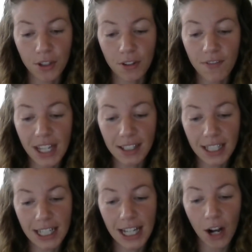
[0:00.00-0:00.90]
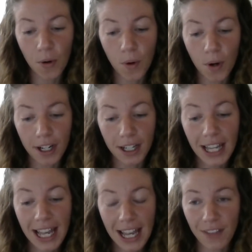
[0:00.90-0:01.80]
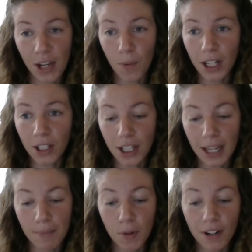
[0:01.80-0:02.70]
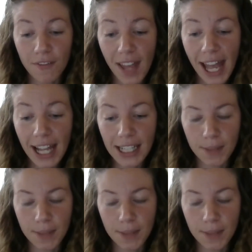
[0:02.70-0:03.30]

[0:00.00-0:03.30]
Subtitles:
to vlt.org if they want to look at more events.